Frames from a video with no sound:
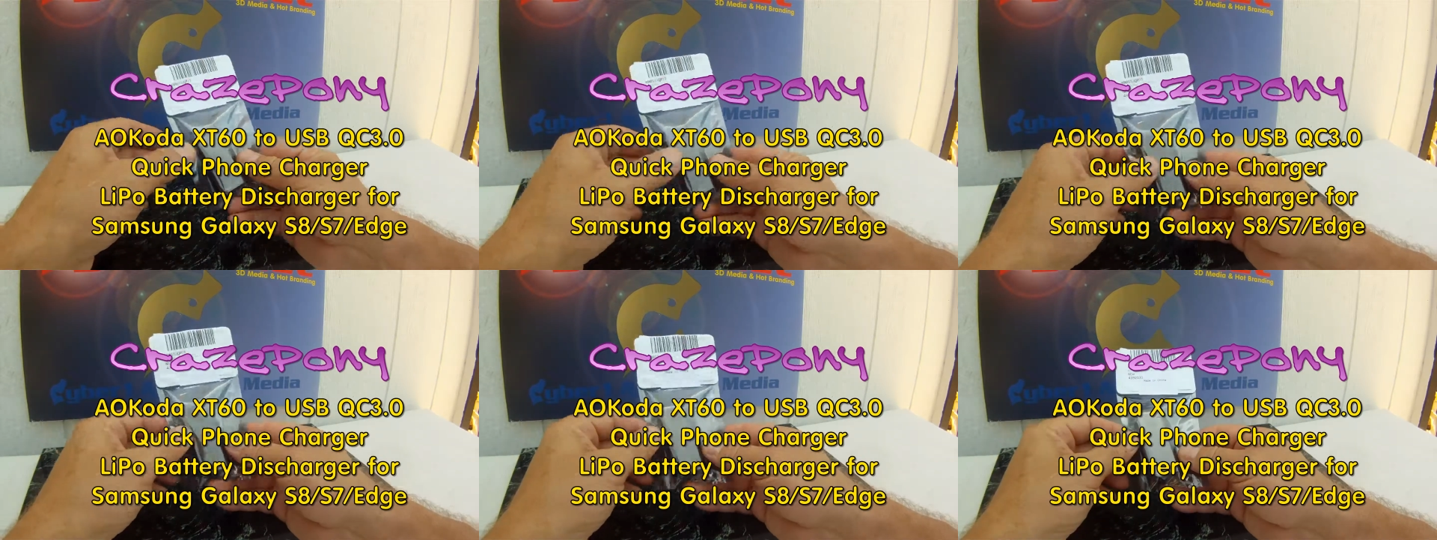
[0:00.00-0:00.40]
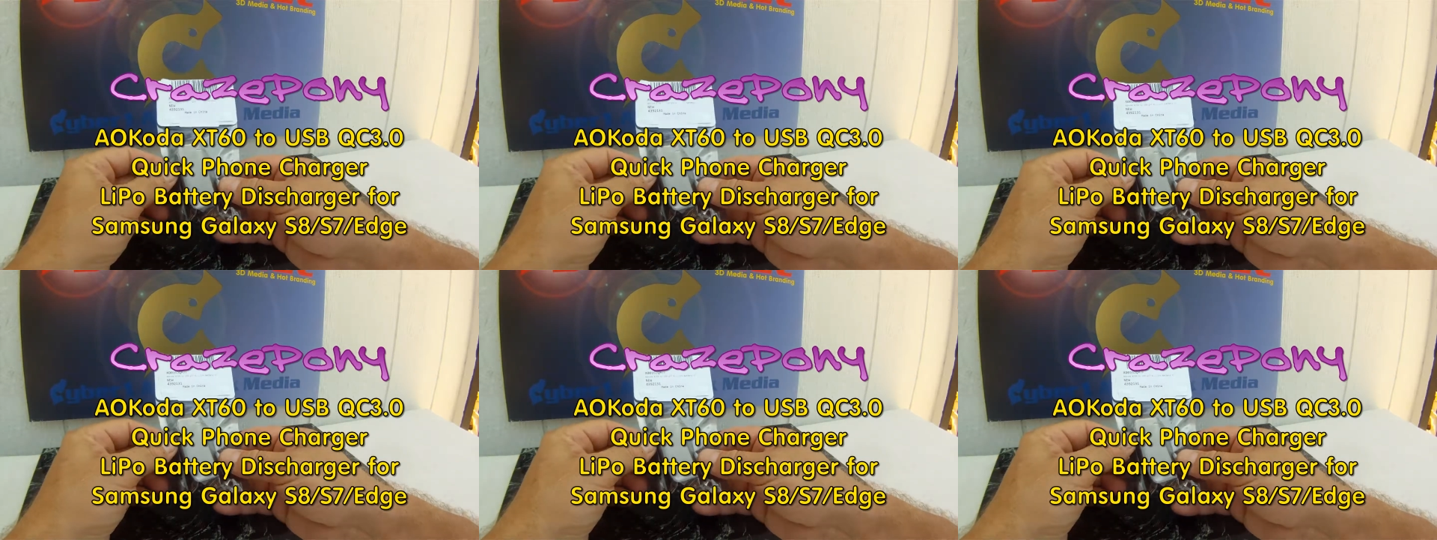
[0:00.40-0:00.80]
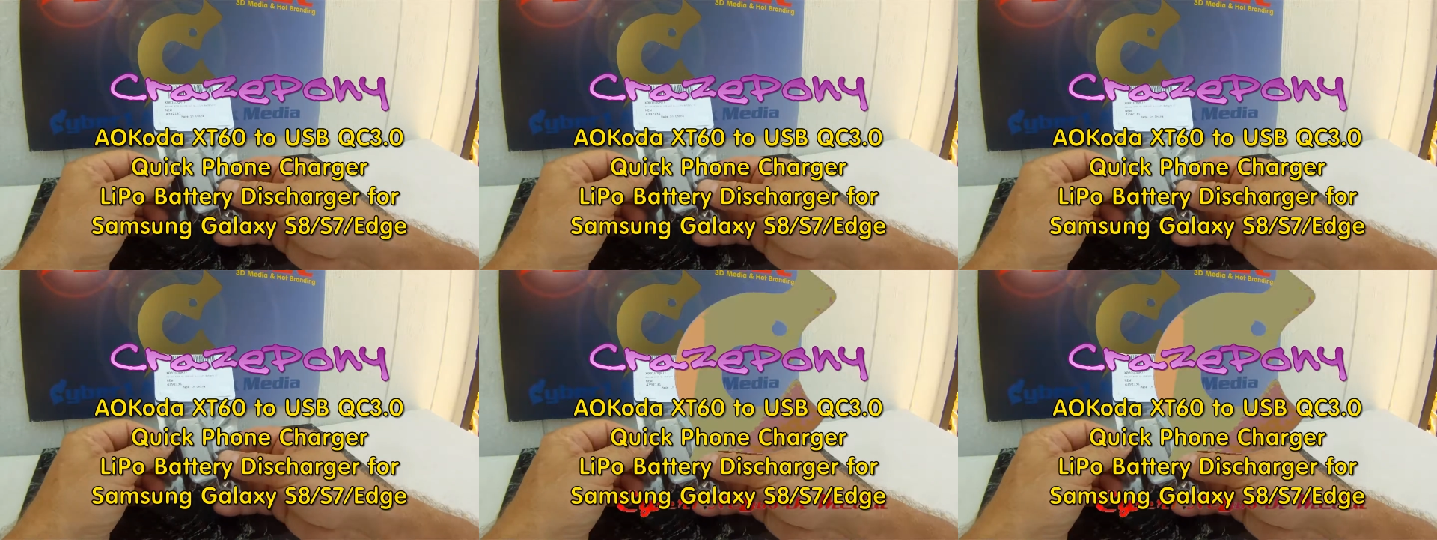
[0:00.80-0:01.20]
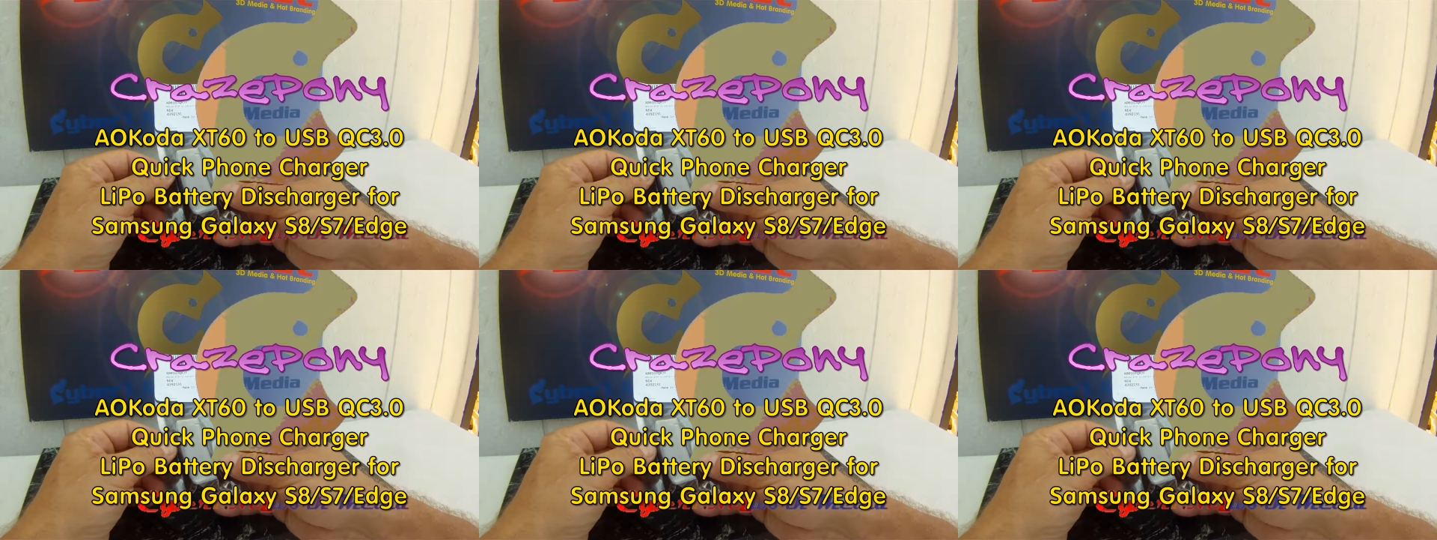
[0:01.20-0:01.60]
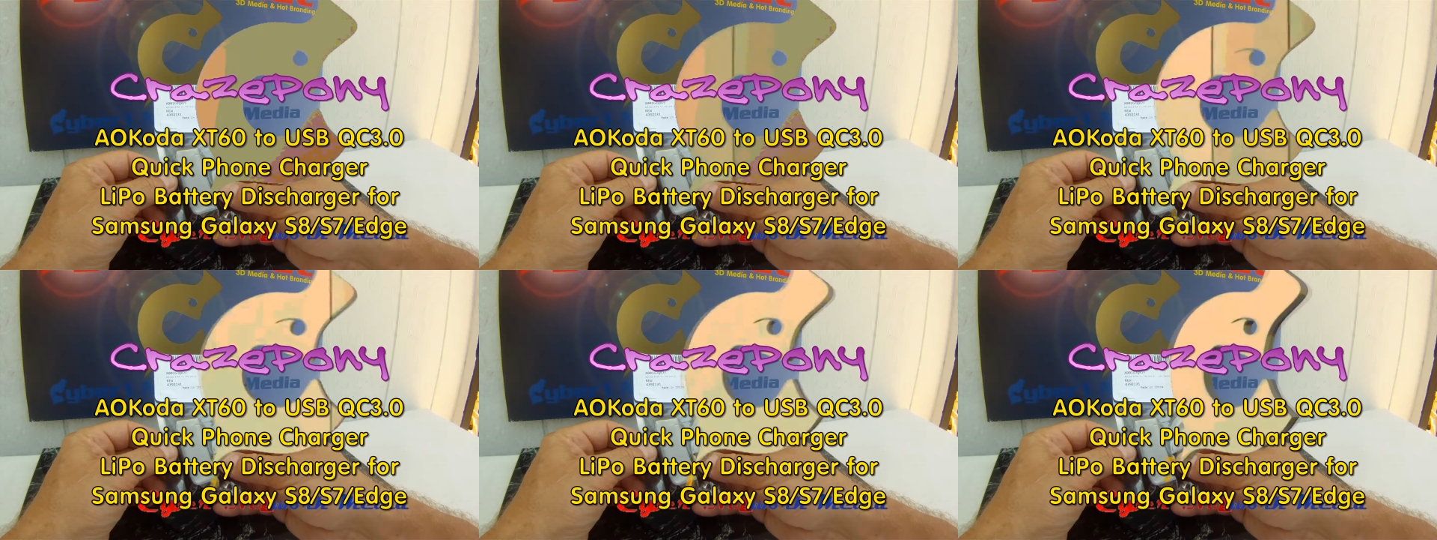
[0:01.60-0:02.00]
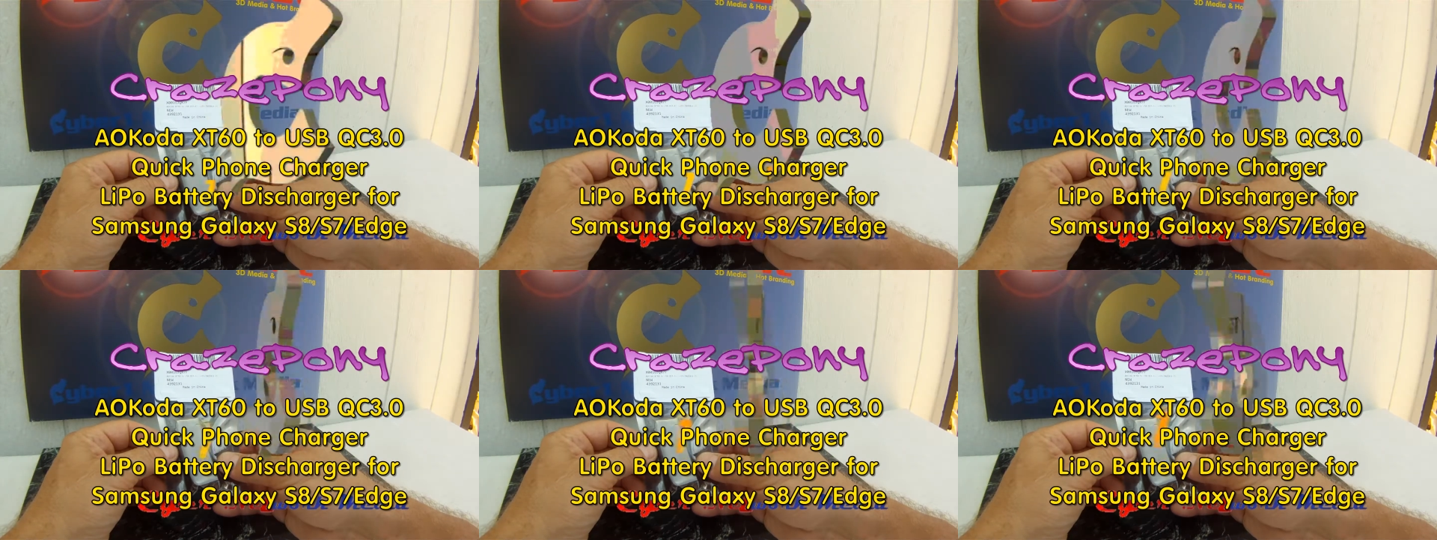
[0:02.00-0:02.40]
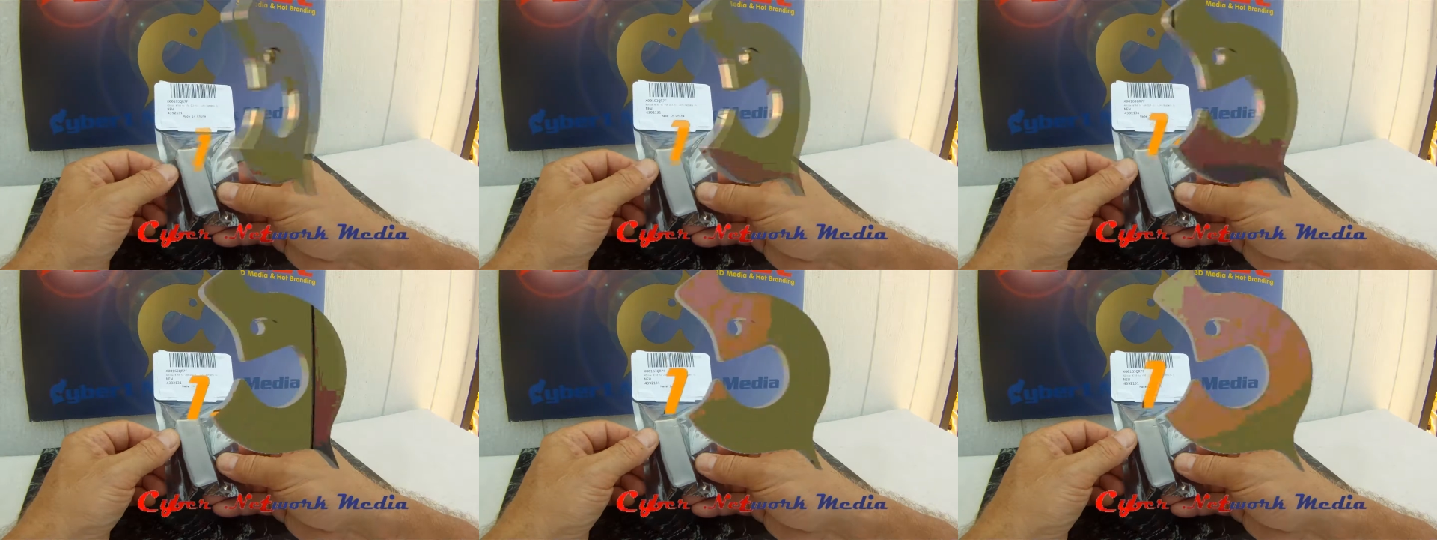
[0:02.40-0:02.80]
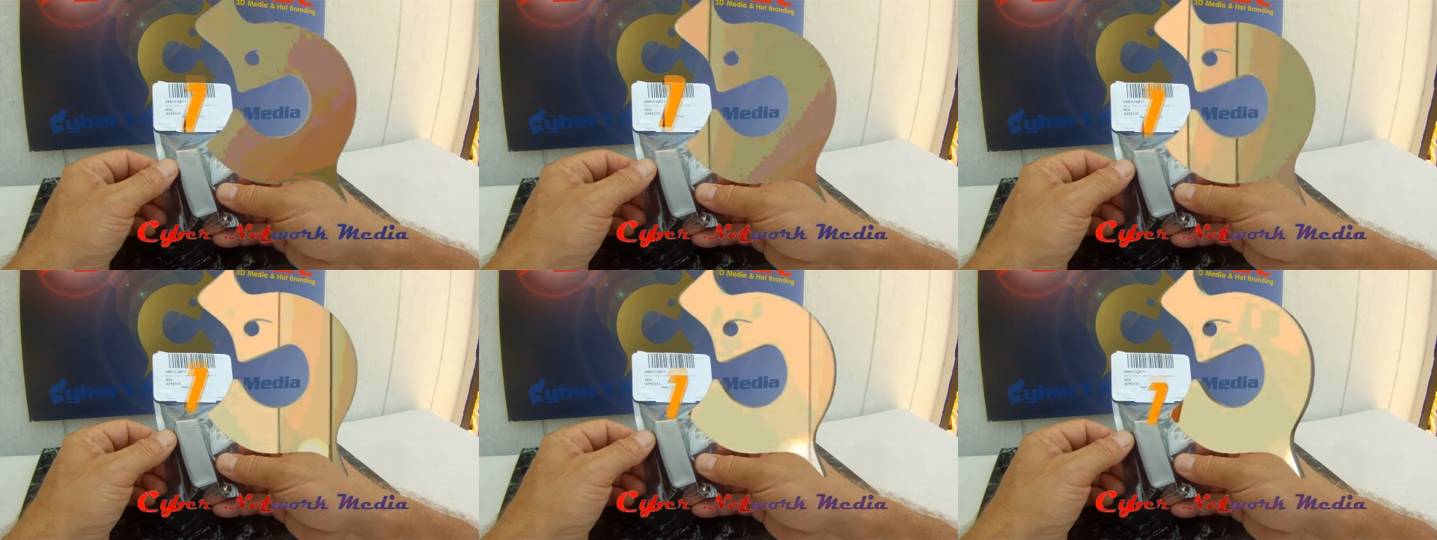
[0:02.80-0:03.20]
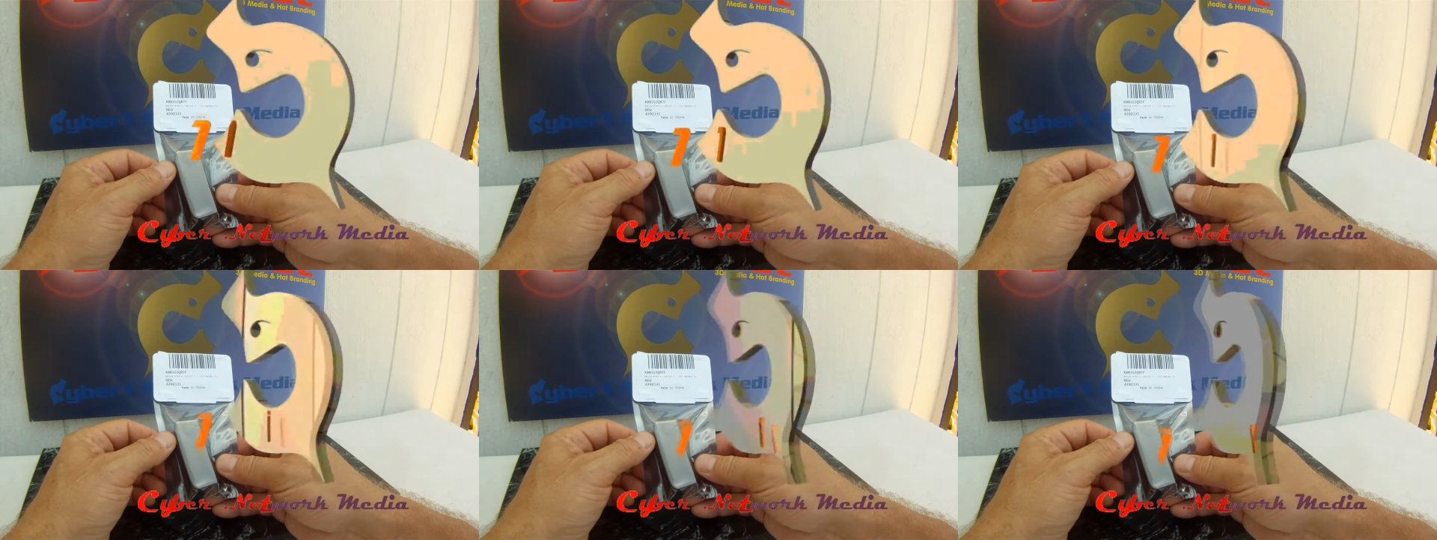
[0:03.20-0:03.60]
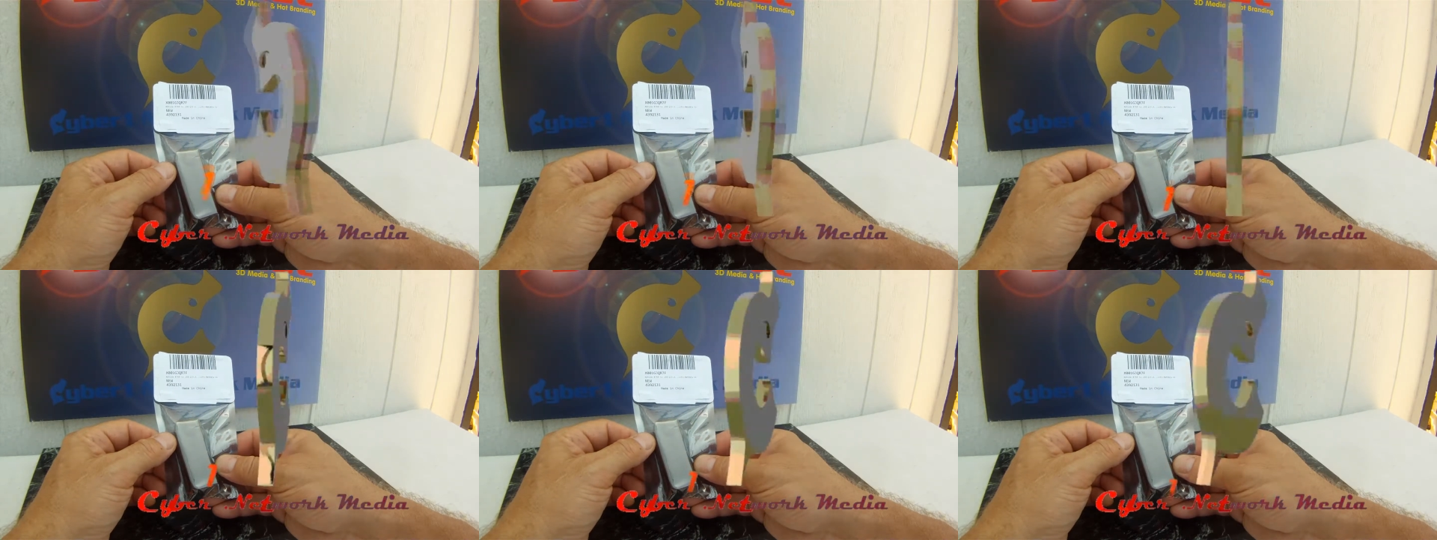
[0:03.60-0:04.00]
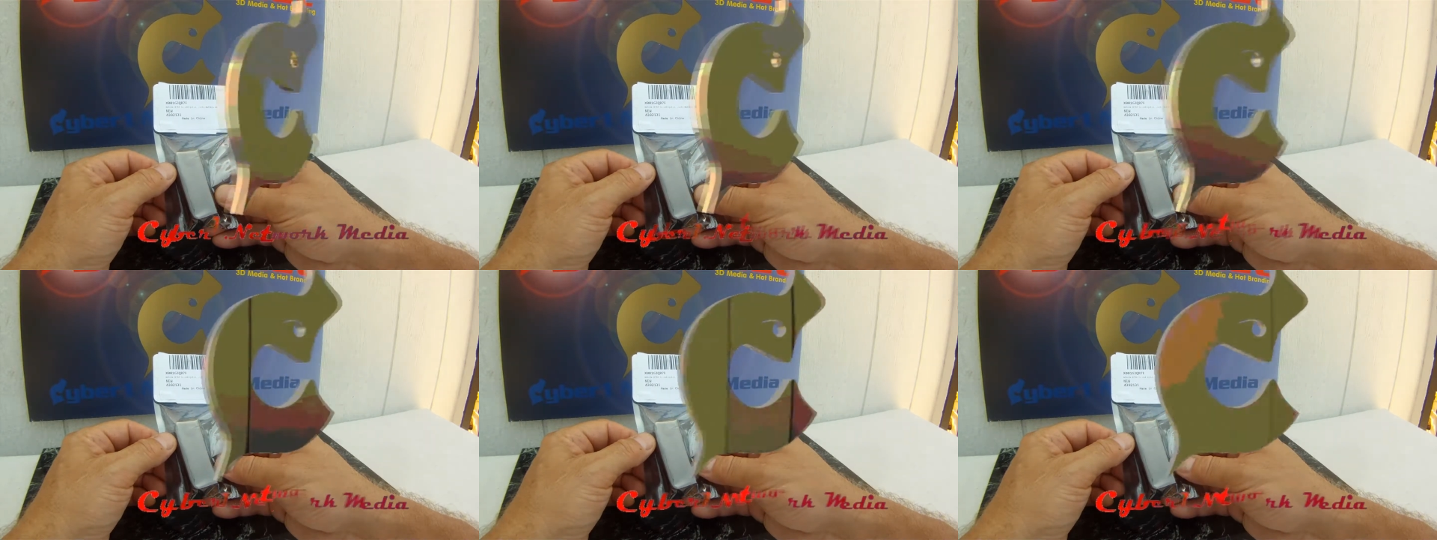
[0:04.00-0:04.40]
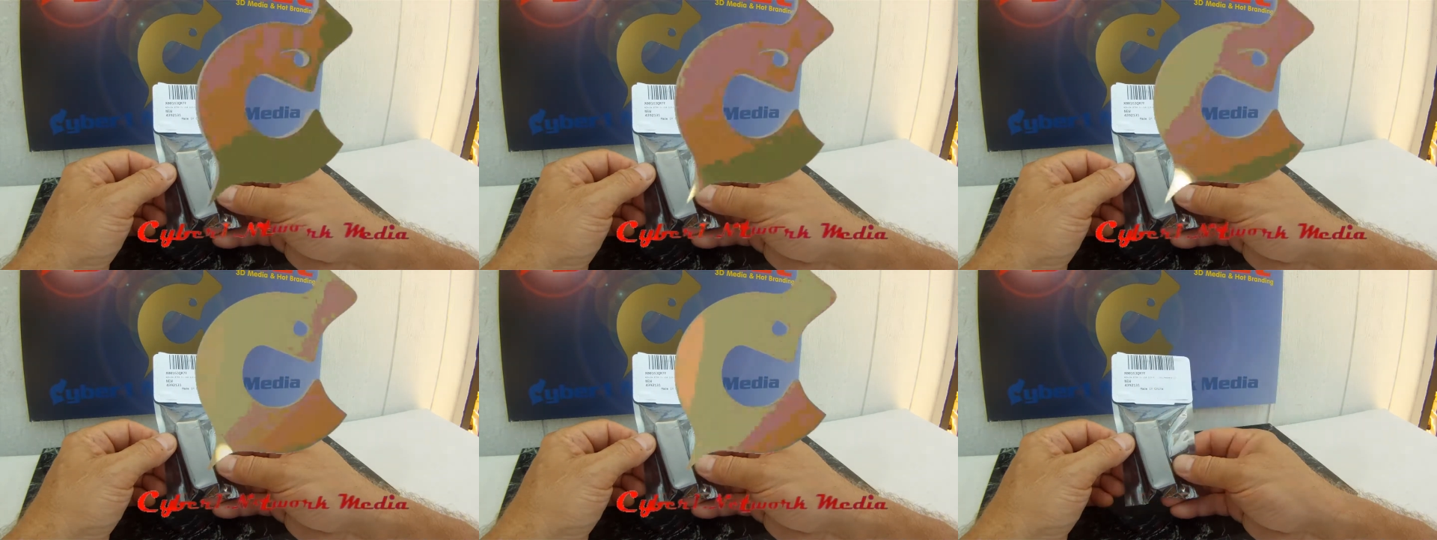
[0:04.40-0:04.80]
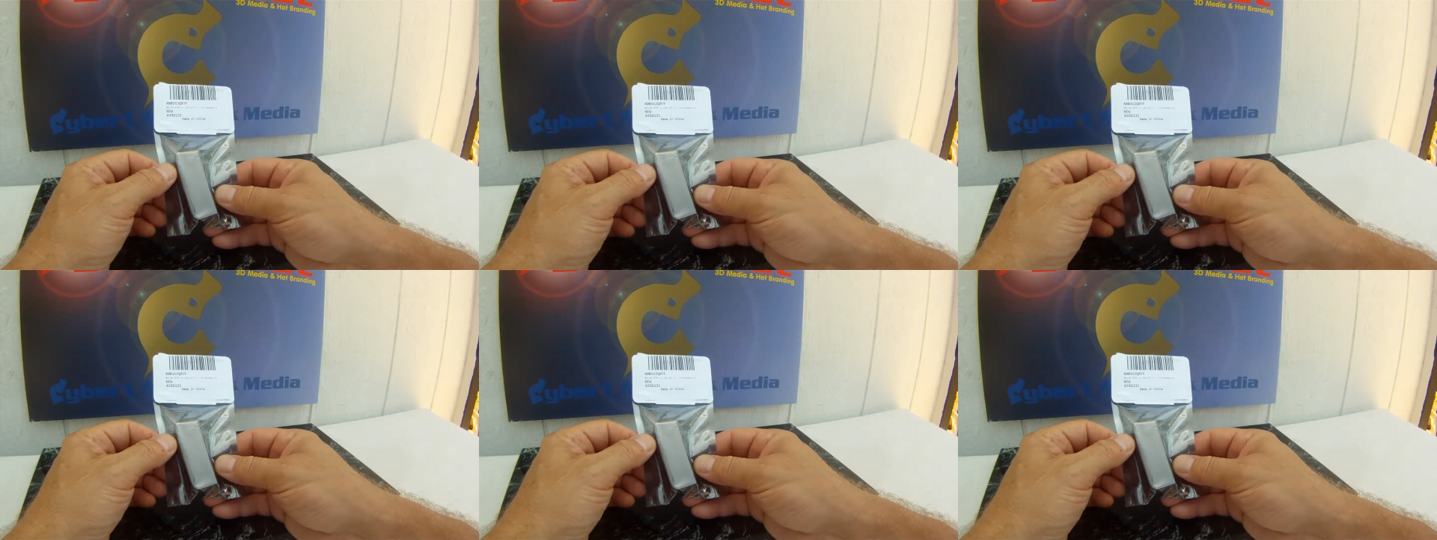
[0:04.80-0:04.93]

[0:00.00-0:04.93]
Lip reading: Nobody's mouth can be seen.